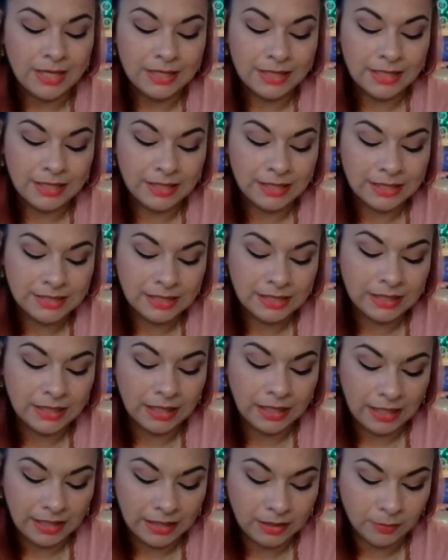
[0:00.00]
It is in
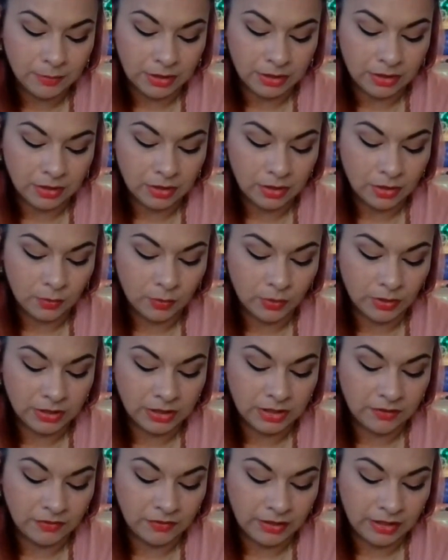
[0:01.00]
alignment with the
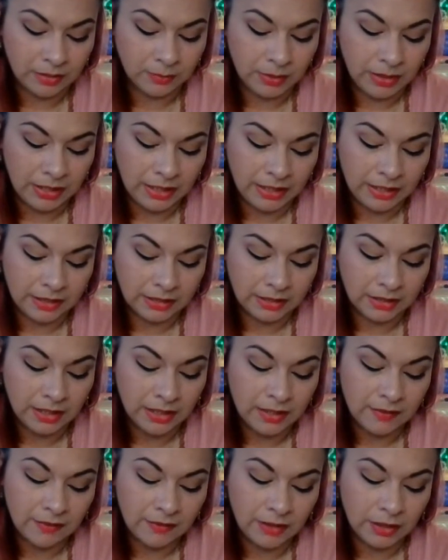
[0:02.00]
divine plan
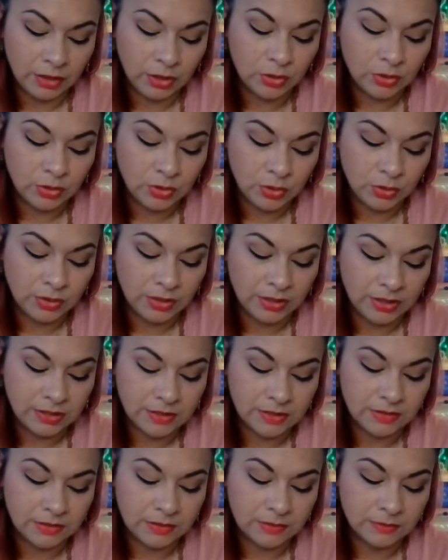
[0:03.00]
that you do
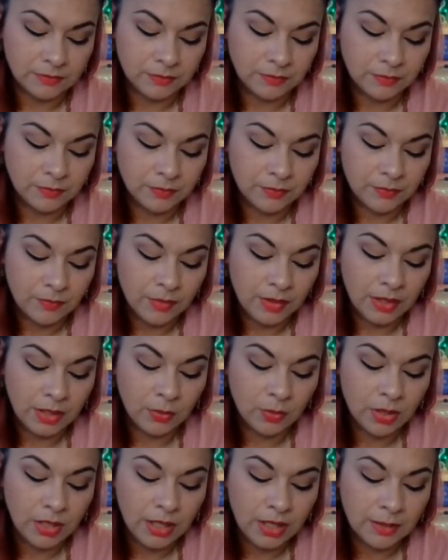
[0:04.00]
this. It
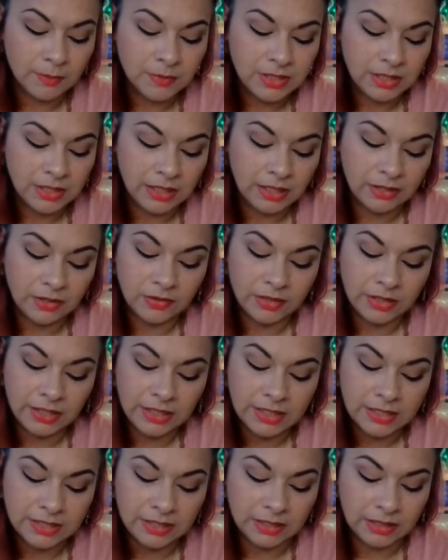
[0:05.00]
will come together
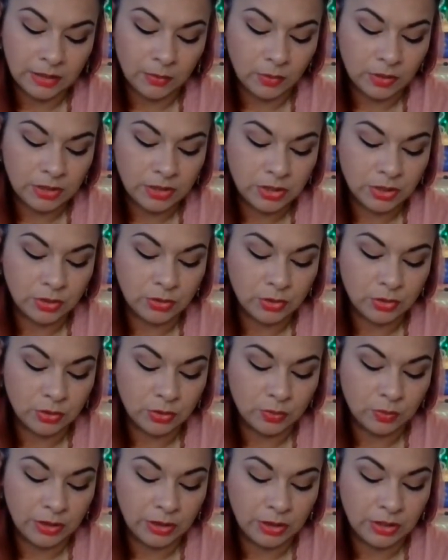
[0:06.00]
easily once you do
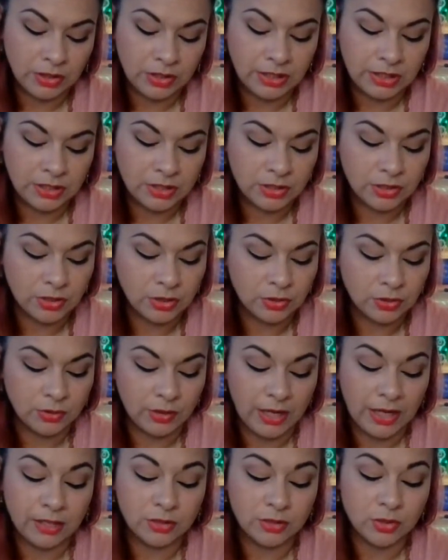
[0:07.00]
what you need to do
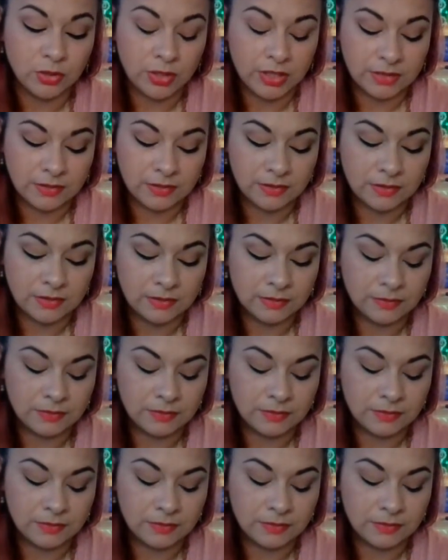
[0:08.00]
and trust.